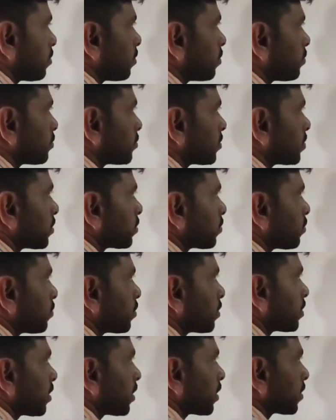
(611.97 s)
comes in
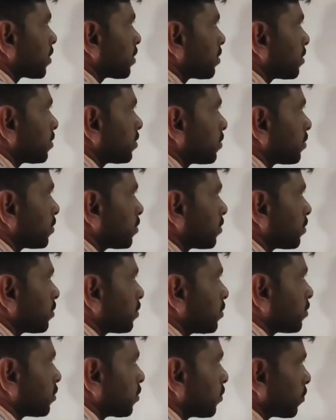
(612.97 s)
contact
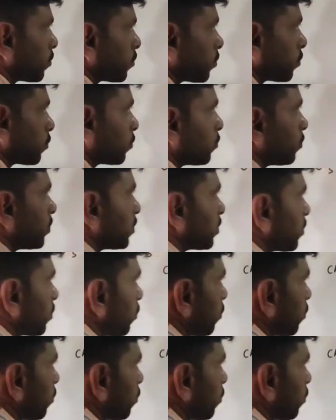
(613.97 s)
with